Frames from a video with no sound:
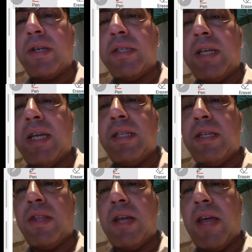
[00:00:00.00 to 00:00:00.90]
and 8
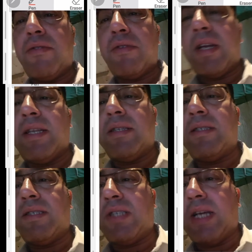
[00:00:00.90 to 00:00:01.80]
in the other hand
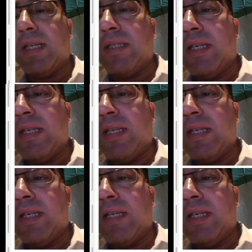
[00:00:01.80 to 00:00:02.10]
side.